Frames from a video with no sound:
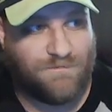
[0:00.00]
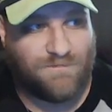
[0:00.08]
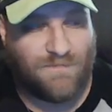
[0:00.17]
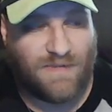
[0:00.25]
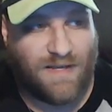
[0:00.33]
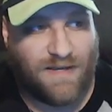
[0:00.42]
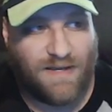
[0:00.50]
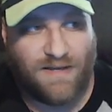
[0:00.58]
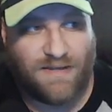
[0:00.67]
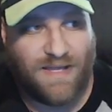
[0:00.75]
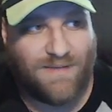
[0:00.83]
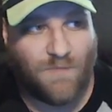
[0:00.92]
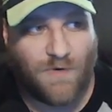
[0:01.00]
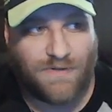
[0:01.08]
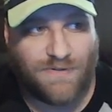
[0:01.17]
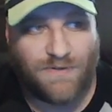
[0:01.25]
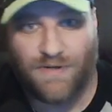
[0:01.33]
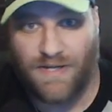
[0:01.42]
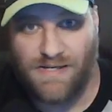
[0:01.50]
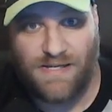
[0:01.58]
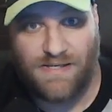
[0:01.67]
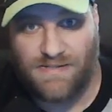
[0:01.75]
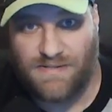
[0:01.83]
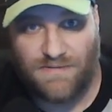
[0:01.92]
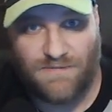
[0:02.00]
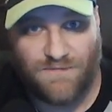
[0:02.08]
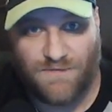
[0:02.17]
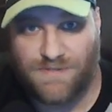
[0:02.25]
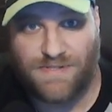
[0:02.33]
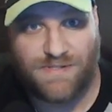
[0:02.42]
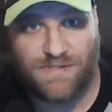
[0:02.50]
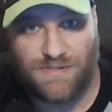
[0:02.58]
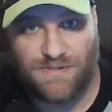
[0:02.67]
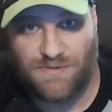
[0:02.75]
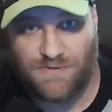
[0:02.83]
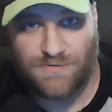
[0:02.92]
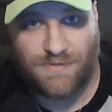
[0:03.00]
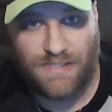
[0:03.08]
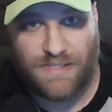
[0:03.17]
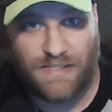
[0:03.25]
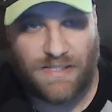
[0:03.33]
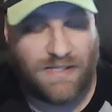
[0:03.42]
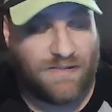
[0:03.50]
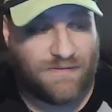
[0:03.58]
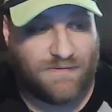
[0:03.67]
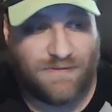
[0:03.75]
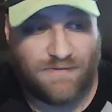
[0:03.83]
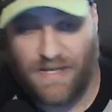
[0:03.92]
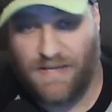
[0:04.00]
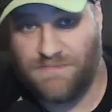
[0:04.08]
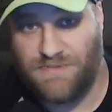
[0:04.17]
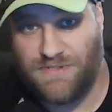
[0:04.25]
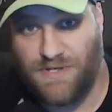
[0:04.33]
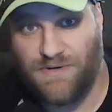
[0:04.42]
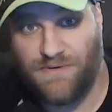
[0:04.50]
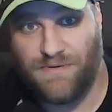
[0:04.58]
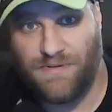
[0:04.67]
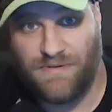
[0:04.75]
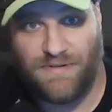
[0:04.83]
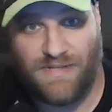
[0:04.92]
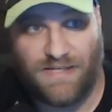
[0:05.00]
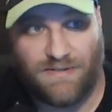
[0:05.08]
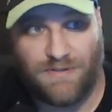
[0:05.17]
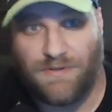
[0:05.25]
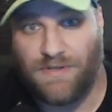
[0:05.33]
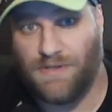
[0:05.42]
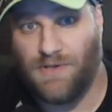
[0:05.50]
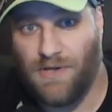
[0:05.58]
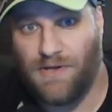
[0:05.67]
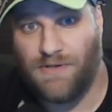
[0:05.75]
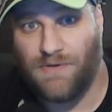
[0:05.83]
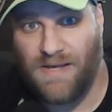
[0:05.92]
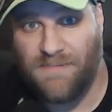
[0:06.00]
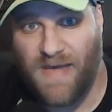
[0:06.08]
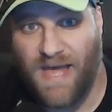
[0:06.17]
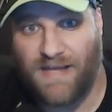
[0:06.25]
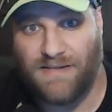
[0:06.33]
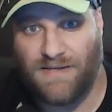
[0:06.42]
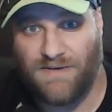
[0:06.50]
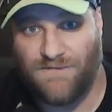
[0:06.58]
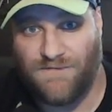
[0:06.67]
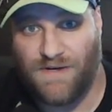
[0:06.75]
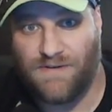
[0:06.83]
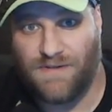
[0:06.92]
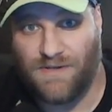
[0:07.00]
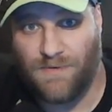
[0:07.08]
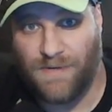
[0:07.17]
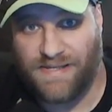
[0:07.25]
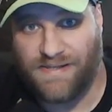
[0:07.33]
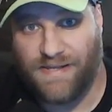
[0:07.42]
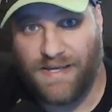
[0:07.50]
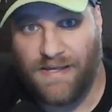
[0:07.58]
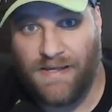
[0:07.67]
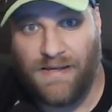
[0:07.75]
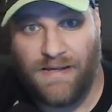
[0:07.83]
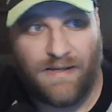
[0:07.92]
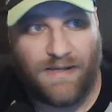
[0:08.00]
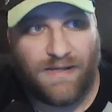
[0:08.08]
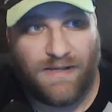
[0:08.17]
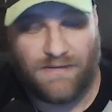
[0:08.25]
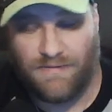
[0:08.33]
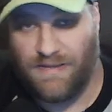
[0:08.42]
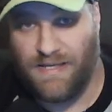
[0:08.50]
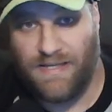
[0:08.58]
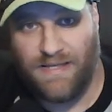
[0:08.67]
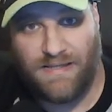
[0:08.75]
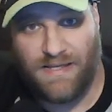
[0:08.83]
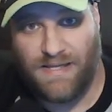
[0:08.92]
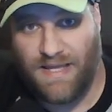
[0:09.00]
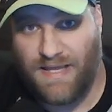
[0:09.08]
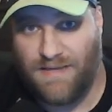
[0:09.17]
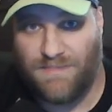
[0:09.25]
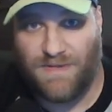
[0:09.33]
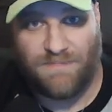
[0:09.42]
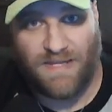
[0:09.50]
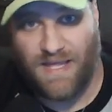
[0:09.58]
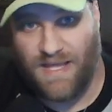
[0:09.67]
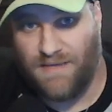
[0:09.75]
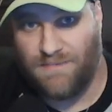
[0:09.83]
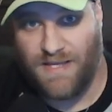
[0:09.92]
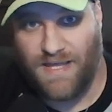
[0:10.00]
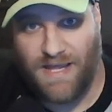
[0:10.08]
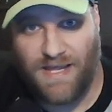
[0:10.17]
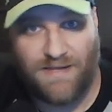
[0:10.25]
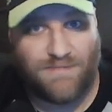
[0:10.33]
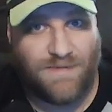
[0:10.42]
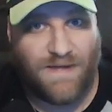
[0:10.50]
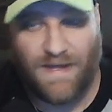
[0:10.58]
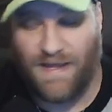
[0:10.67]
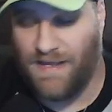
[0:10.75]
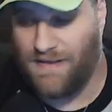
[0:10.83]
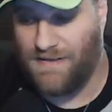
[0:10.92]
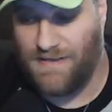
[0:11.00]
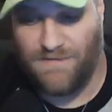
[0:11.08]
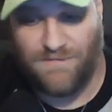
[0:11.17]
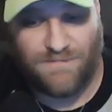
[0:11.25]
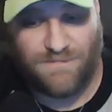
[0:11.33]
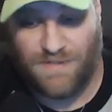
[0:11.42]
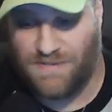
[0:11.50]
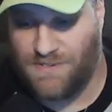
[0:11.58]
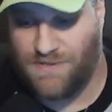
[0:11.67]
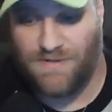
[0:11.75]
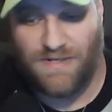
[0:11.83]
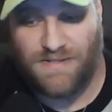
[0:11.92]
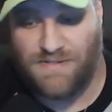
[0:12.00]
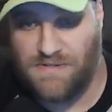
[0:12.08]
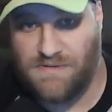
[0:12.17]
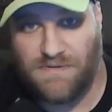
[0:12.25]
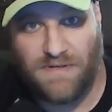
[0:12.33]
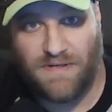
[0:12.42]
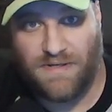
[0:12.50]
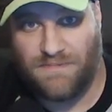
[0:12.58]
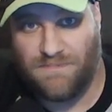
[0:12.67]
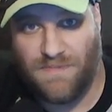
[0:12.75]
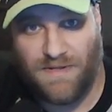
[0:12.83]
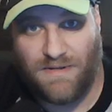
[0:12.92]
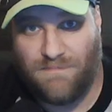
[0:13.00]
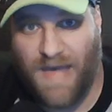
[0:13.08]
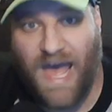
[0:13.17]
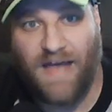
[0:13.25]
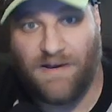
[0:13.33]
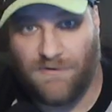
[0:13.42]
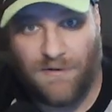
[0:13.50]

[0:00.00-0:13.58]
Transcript: a game where you're in it versus Detroit, the Rams showed that you can claw your way back in there fairly quickly. Late in the game, it became a game, and it turned into a battle.